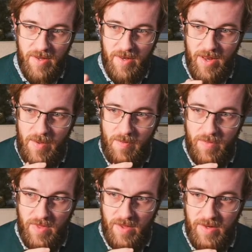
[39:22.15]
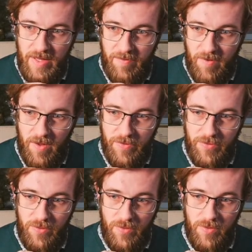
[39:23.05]
nim, they default
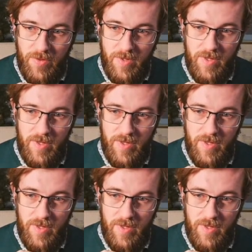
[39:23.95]
to